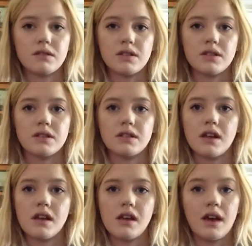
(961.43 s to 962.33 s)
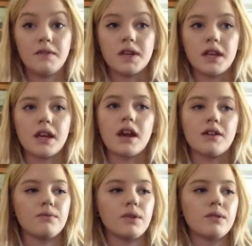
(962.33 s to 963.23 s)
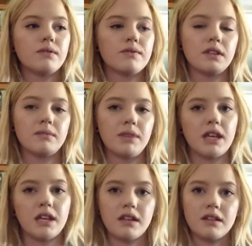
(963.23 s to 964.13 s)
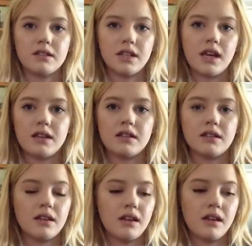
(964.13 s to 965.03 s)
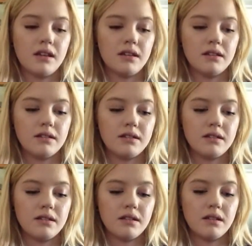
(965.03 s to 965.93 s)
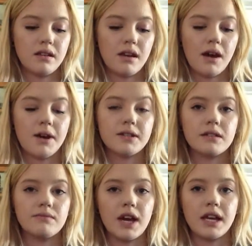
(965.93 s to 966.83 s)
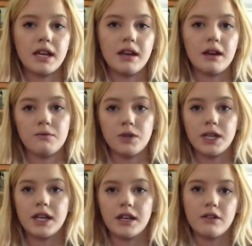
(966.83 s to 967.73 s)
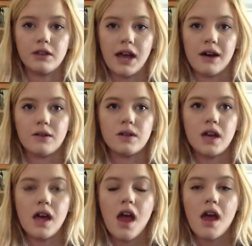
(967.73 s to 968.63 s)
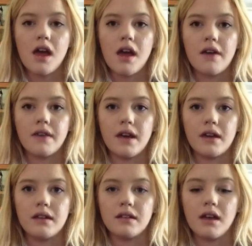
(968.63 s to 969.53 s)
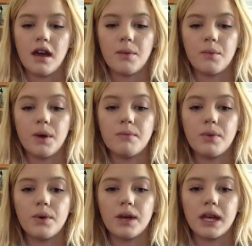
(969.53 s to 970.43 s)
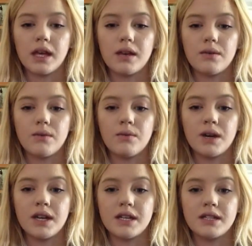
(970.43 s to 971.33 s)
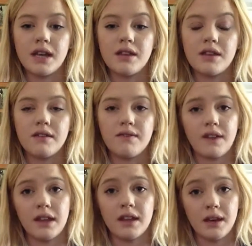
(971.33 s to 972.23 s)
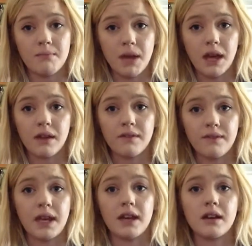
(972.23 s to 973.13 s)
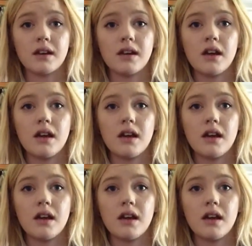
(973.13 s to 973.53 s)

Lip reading: just everything. I wrote from the beginning to the end. And as I'm writing, I'm reading it out loud. And then at one point, when I said that it felt like a male figure,